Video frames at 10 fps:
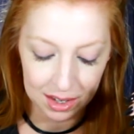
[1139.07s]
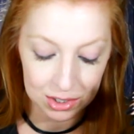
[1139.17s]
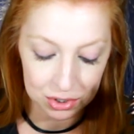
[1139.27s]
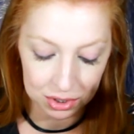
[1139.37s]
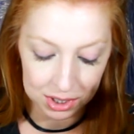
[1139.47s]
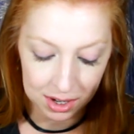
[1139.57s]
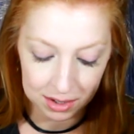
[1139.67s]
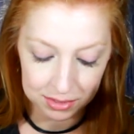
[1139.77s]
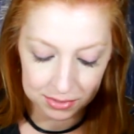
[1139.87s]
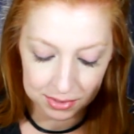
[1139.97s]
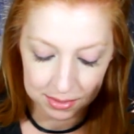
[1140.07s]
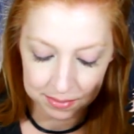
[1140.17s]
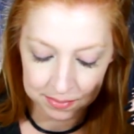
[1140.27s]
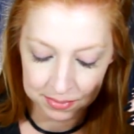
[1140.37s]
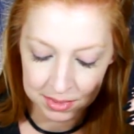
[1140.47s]
And sure enough,
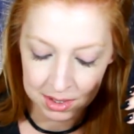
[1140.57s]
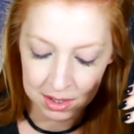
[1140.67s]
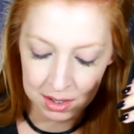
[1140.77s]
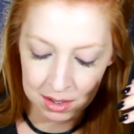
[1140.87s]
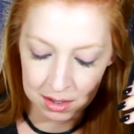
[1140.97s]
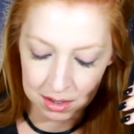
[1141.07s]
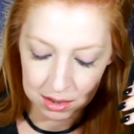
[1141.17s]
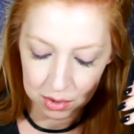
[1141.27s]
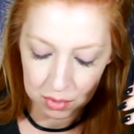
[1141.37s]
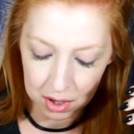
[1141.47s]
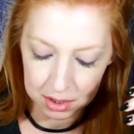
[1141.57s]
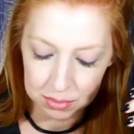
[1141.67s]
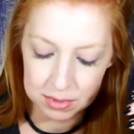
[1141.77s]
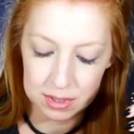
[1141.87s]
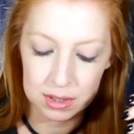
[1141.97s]
the
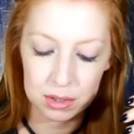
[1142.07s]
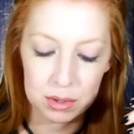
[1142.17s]
wallet was in the